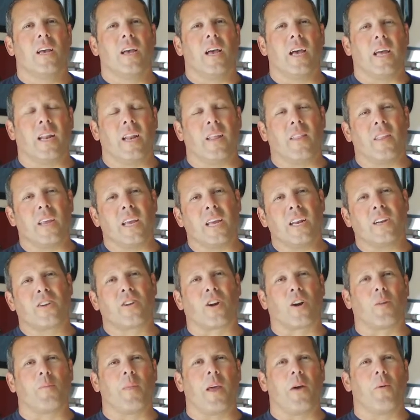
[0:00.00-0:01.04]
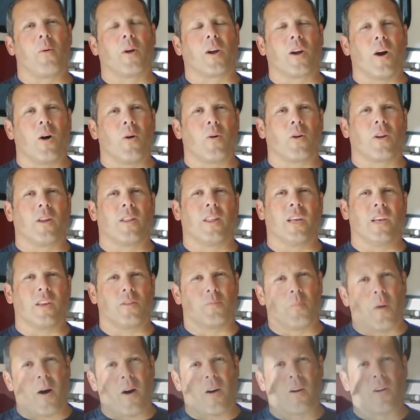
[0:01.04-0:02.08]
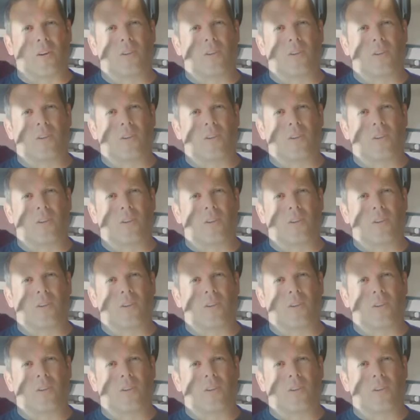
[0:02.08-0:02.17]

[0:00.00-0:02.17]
And in the interim, they would go to these bars.